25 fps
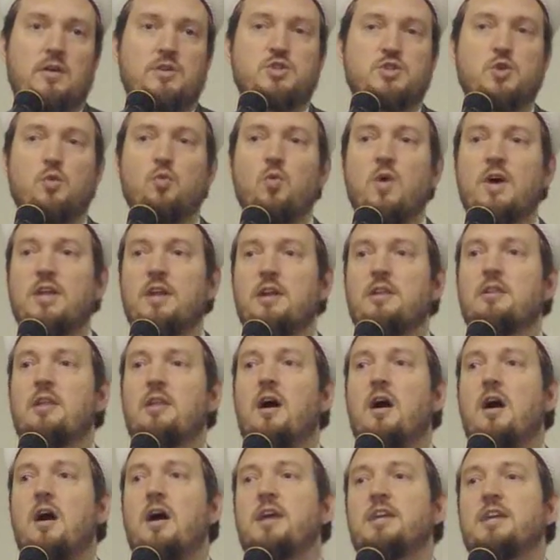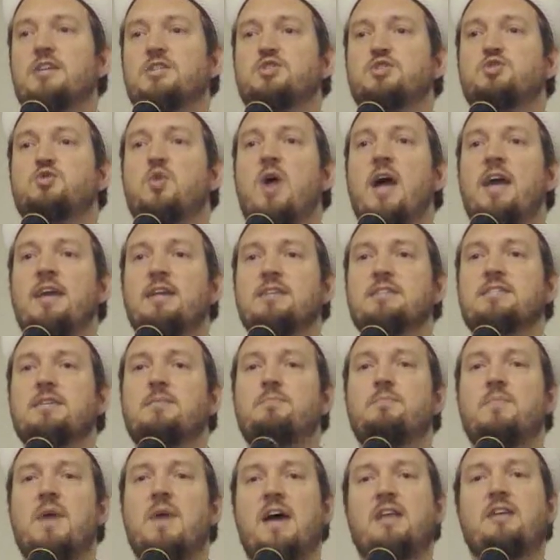to what Allah is trying to
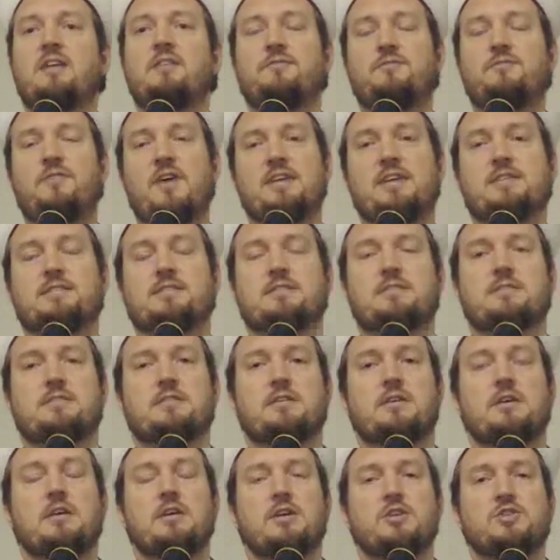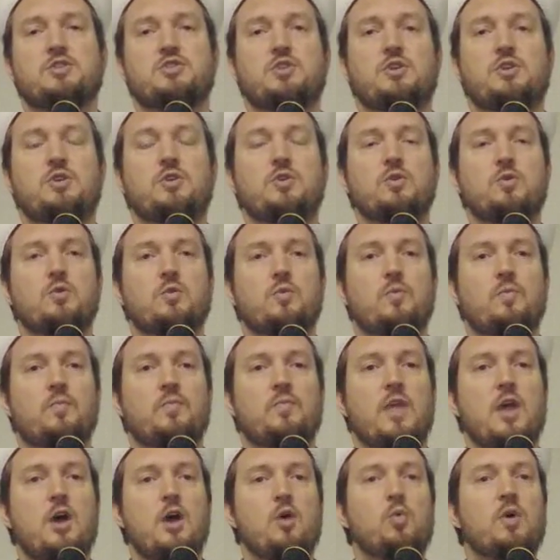manifest to
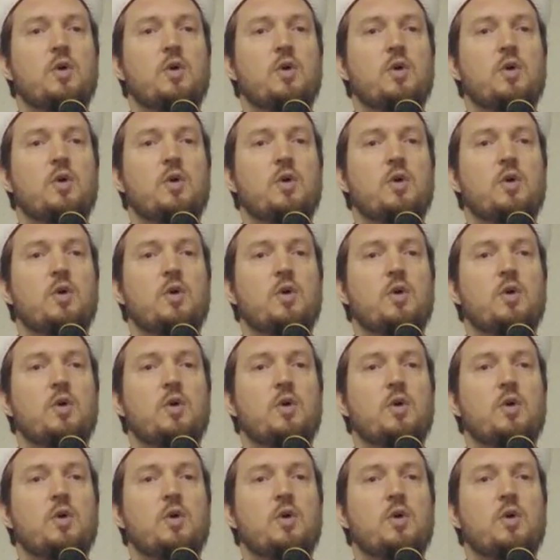you.